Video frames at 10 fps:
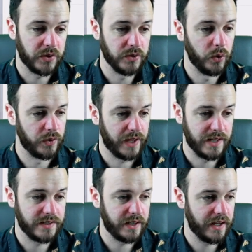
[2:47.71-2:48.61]
both North
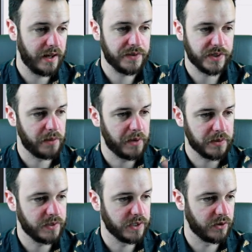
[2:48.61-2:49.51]
and South. So they
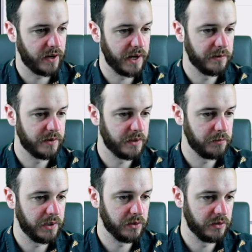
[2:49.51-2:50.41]
must be sitting around
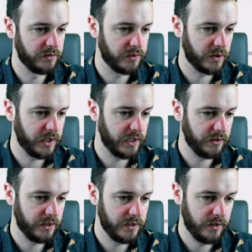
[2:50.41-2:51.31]
the middle of
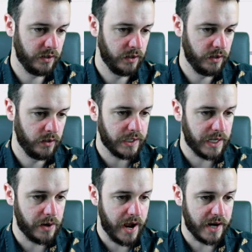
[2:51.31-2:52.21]
England.
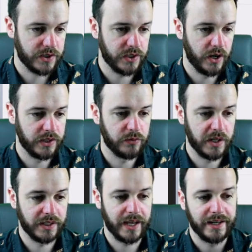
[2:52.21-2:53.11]
And they were actually only
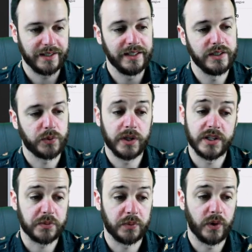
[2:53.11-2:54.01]
relegated in
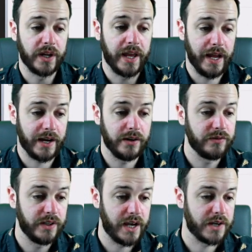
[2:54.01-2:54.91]
20th spot
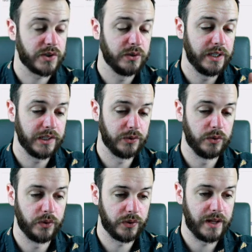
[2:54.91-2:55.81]
out of the National League
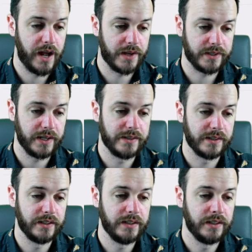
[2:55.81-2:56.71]
North last
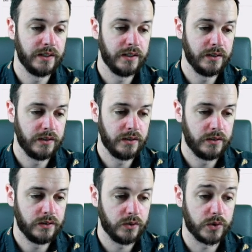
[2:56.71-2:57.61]
season.
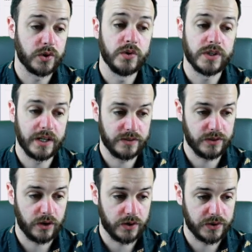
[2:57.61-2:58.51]
Or 2
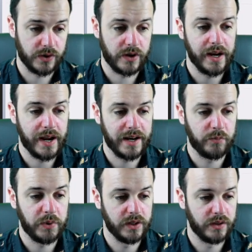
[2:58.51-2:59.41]
seasons ago, sorry,
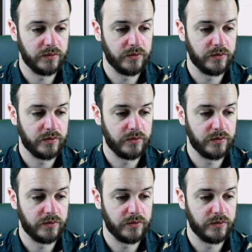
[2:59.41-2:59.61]
and have been